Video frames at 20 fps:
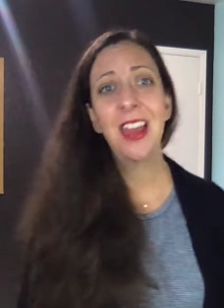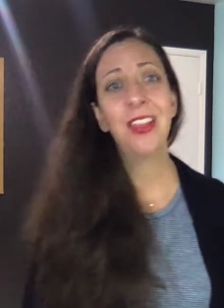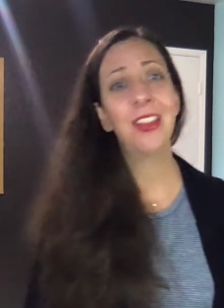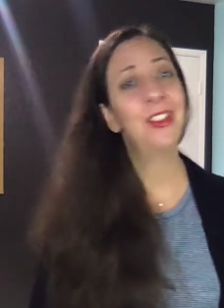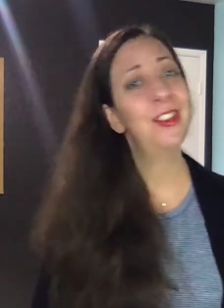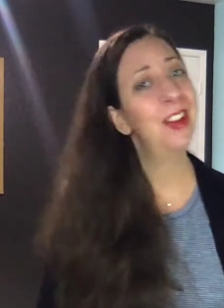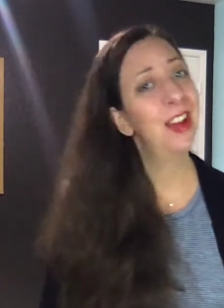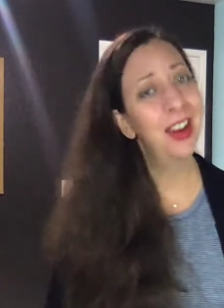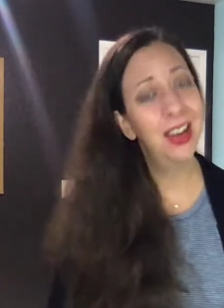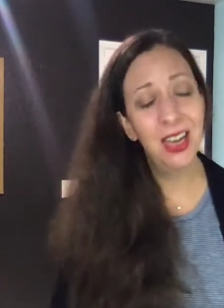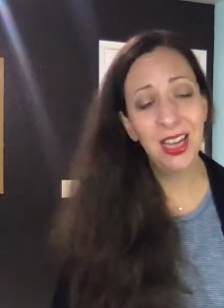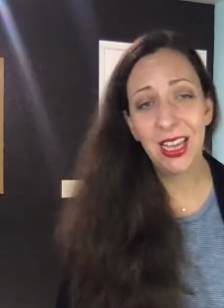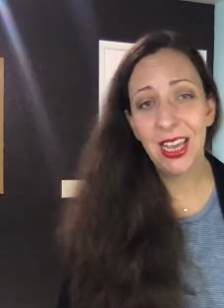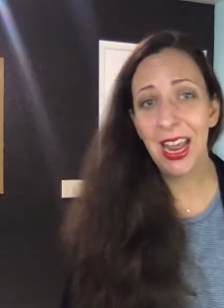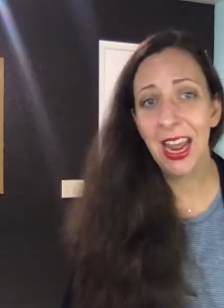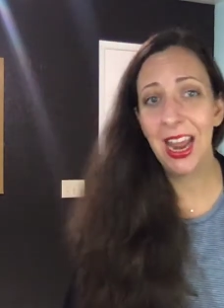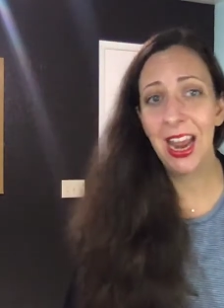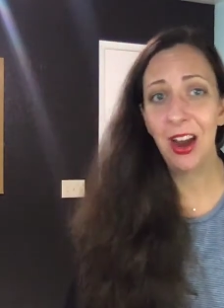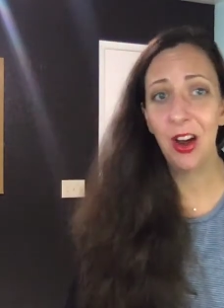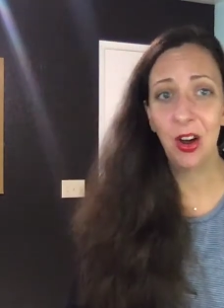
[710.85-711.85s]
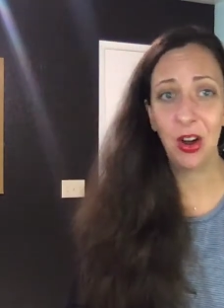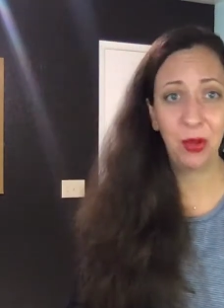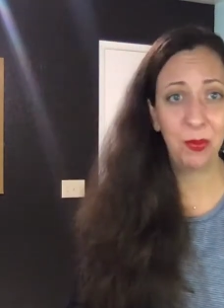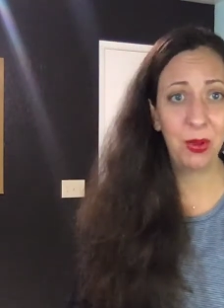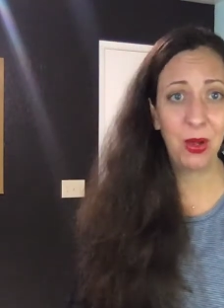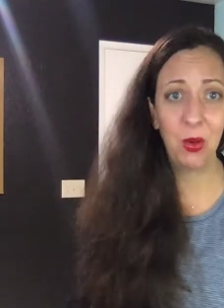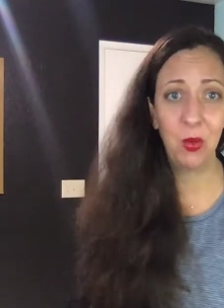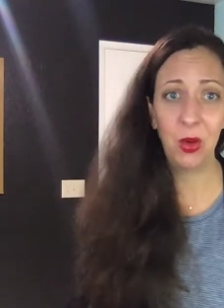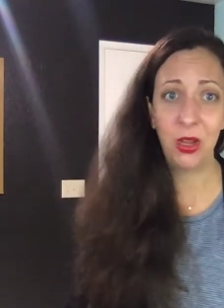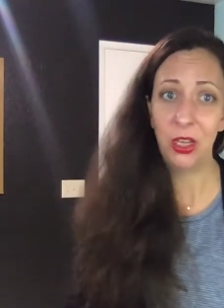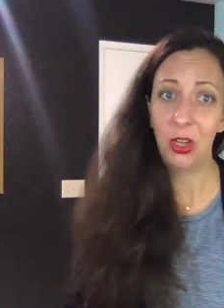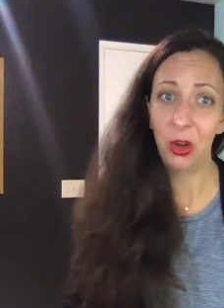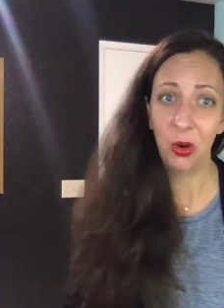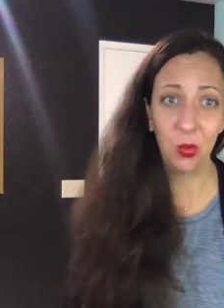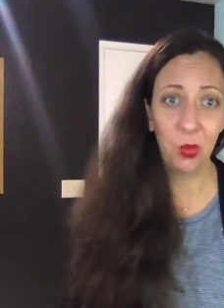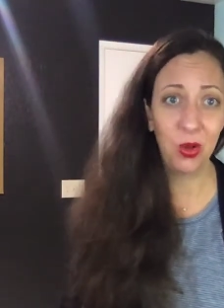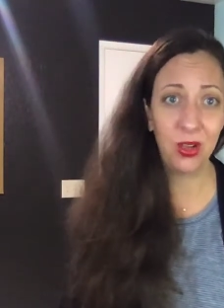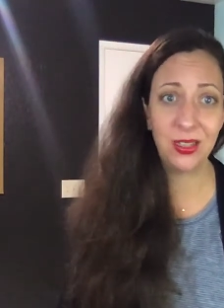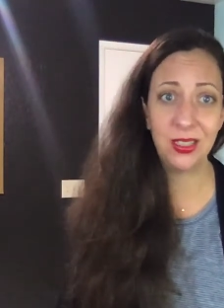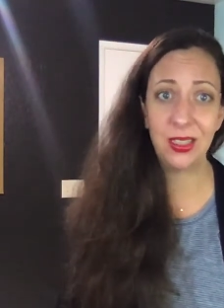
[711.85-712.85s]
They're not going to care about what your
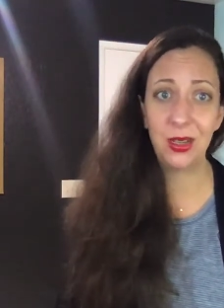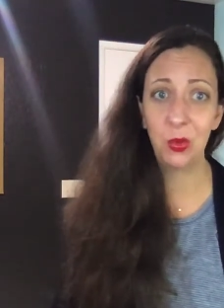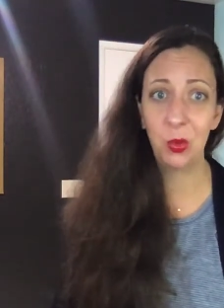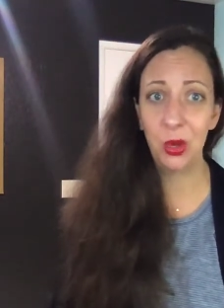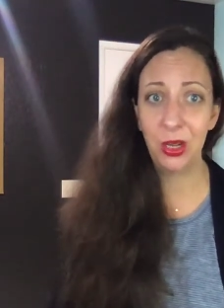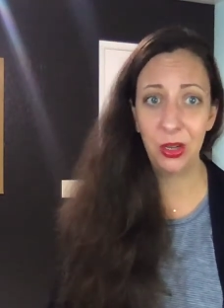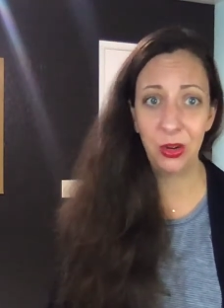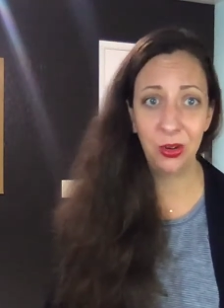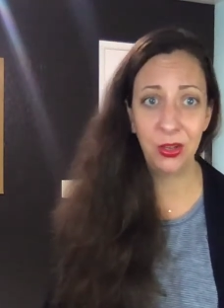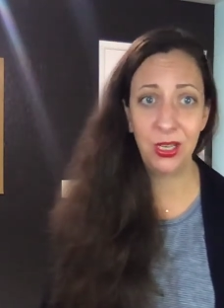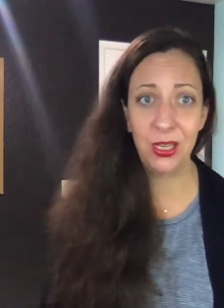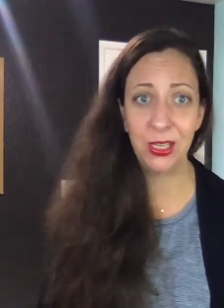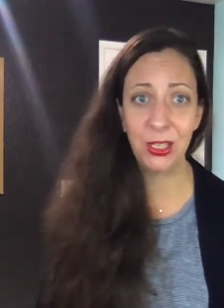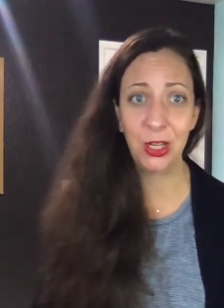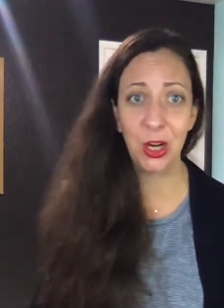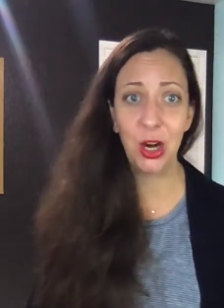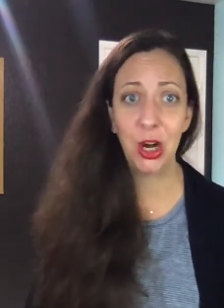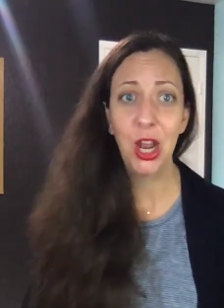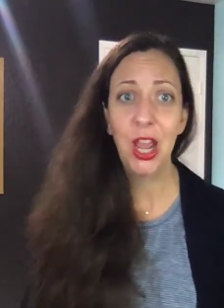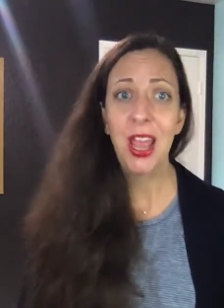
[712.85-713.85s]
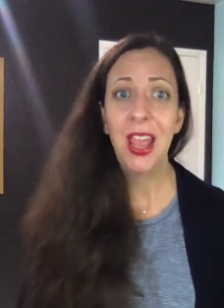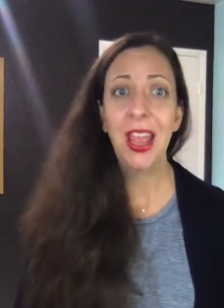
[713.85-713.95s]
wants and what your needs are.